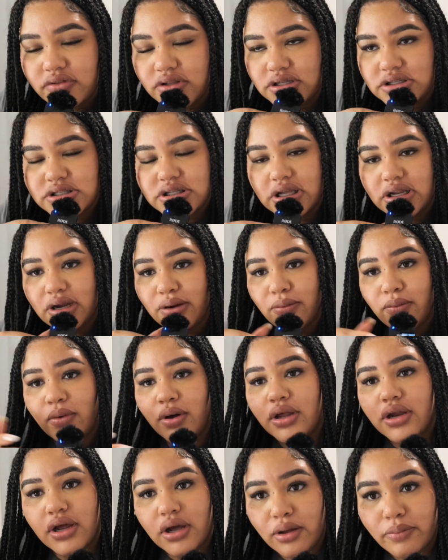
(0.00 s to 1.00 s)
this, and I
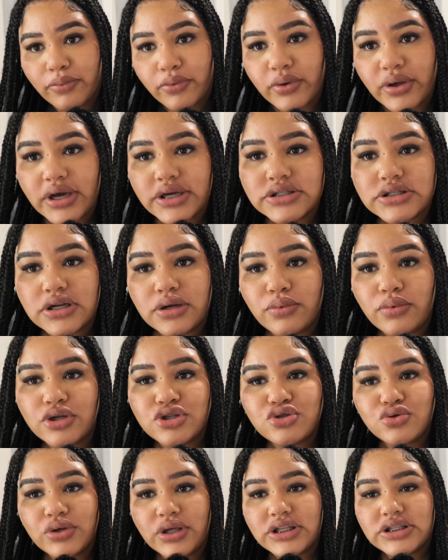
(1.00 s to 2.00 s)
want to help you guys, and I
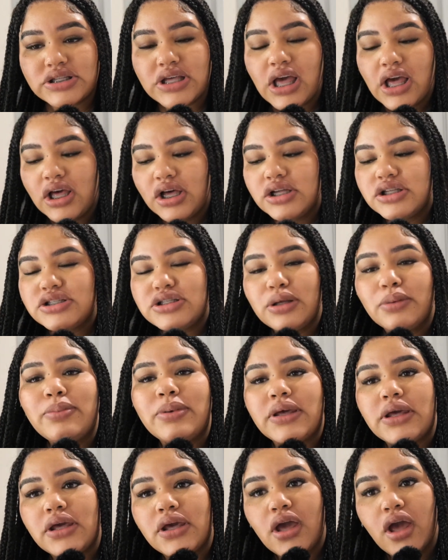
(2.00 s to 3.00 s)
want you guys to
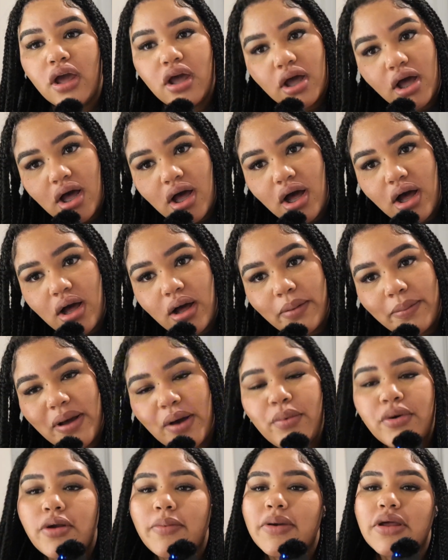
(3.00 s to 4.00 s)
be, I
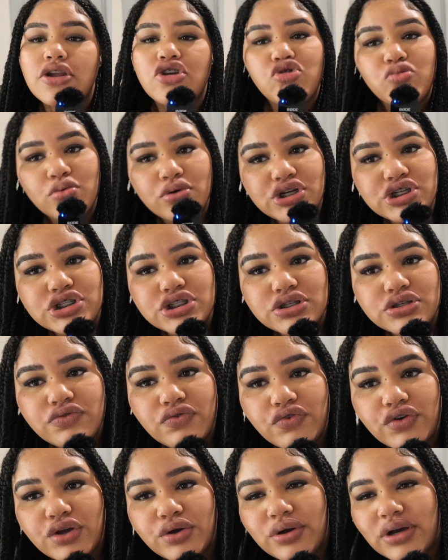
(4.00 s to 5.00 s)
want to be an inspiration
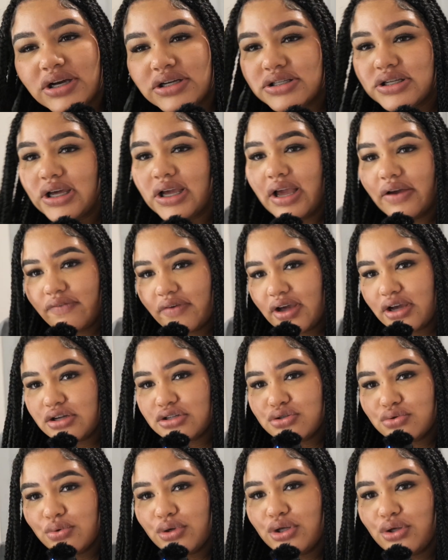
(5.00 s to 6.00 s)
for you guys. Like, if I could
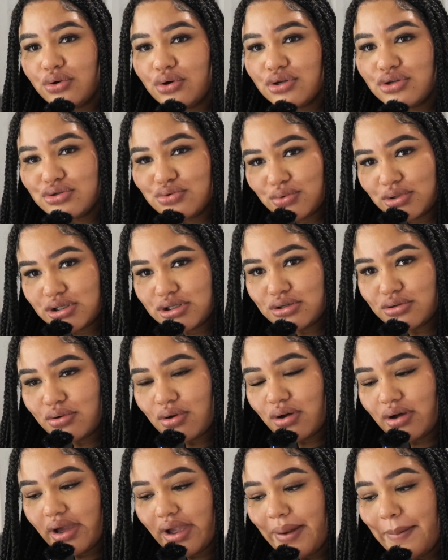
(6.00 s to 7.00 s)
do it, you could do it too,
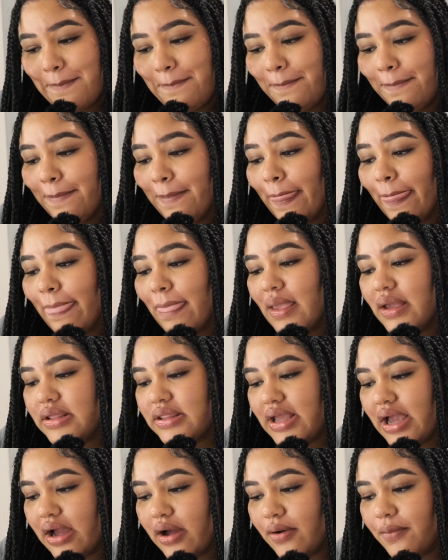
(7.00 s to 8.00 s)
okay?
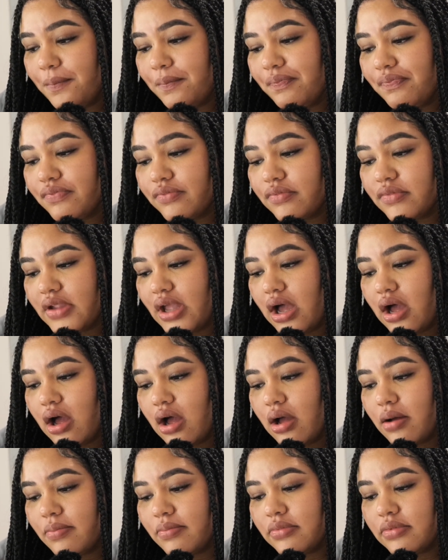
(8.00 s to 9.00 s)
Now,
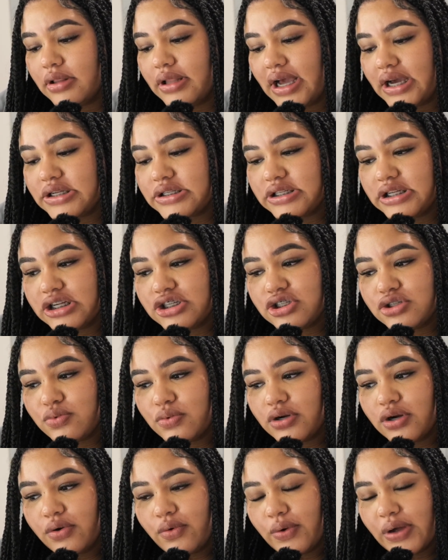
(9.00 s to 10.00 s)
lastly, I just
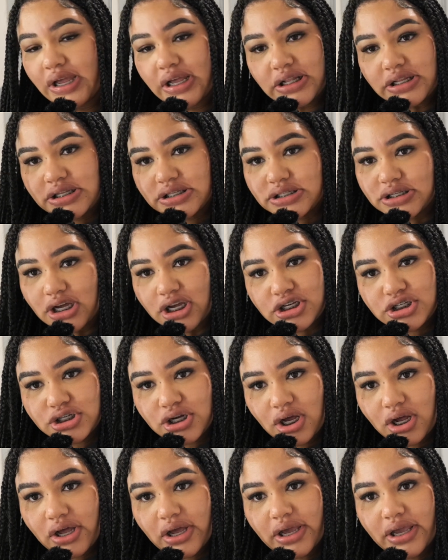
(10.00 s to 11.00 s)
want to quickly touch
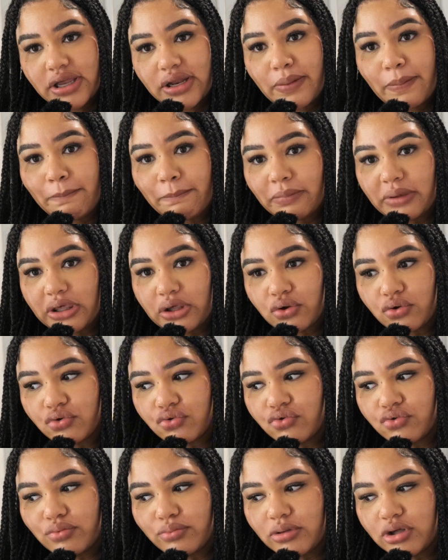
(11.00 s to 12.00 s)
on
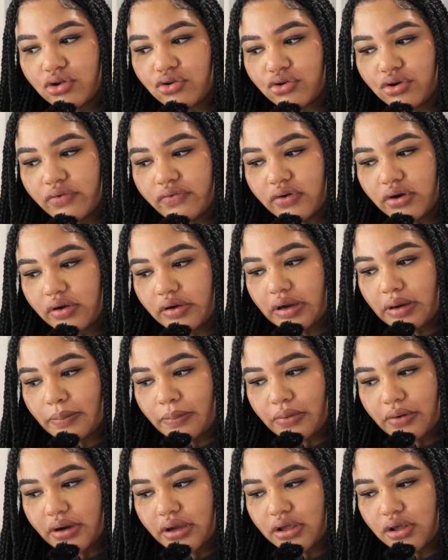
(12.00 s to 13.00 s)
meals. Meals are very
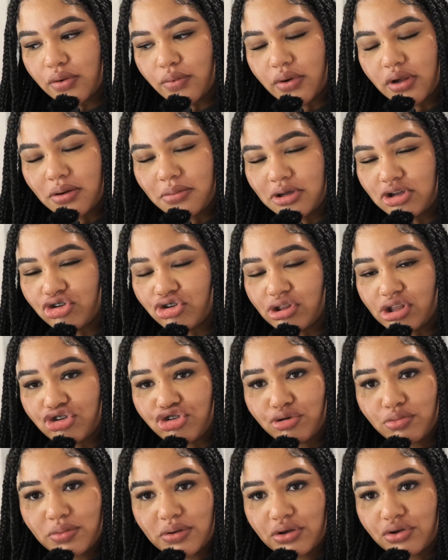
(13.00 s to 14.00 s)
important. You want to make sure that
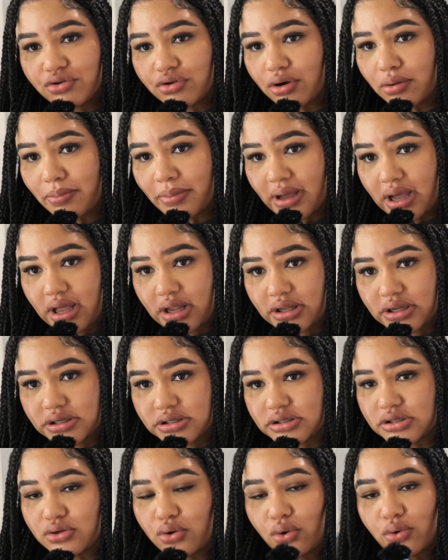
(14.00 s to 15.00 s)
your meals are
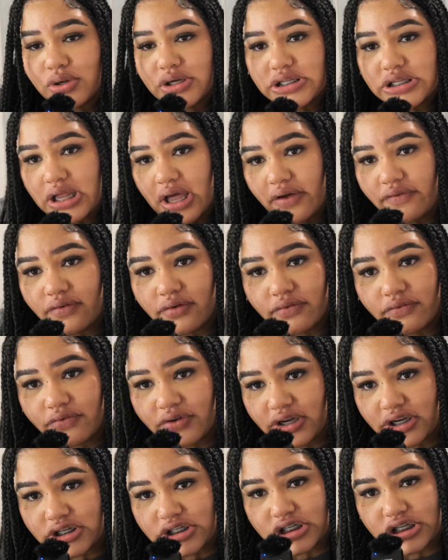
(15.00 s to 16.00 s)
balanced. Always have a
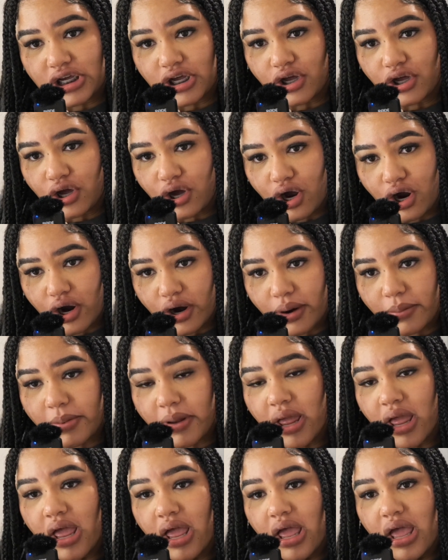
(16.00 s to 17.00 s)
veggie, a carb,
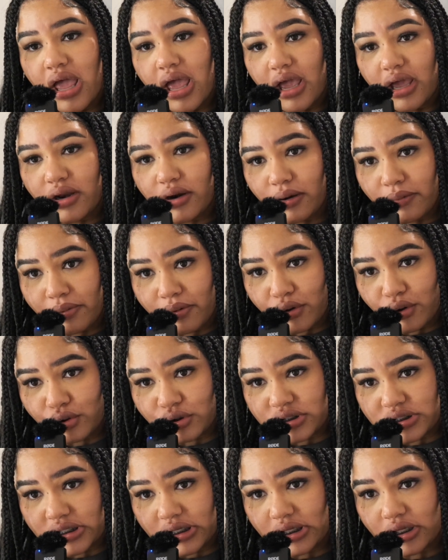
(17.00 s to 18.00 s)
and a
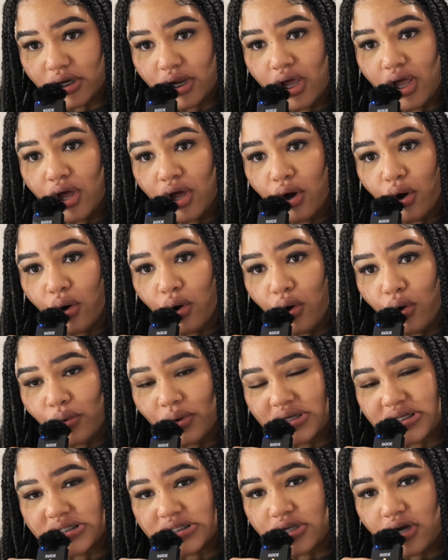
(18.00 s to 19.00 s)
protein.
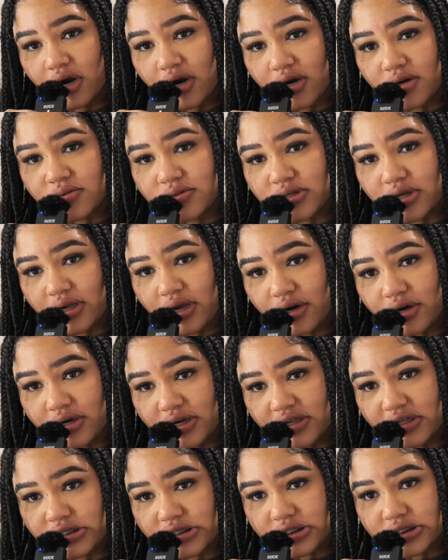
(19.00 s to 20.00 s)
Always, carbs are
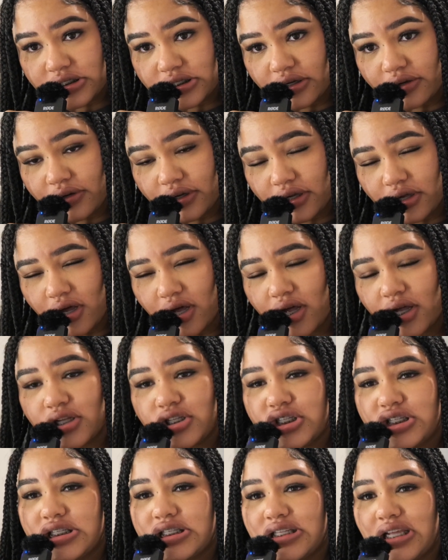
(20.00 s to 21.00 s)
necessary, y'all.
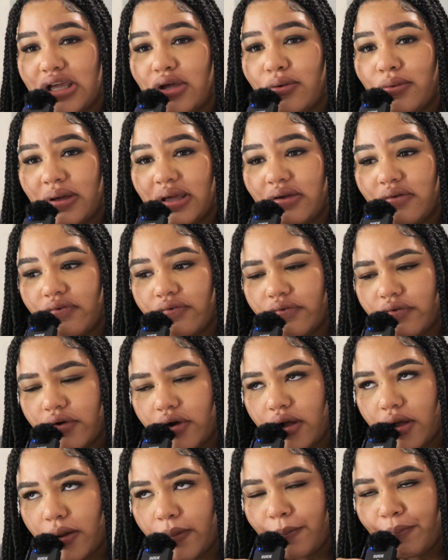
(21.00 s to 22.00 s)
Just stay away
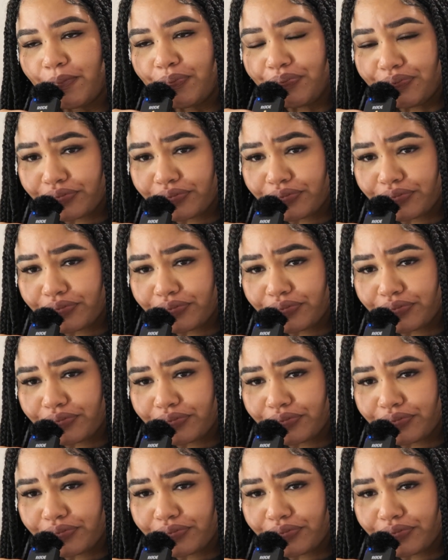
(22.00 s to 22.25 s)
from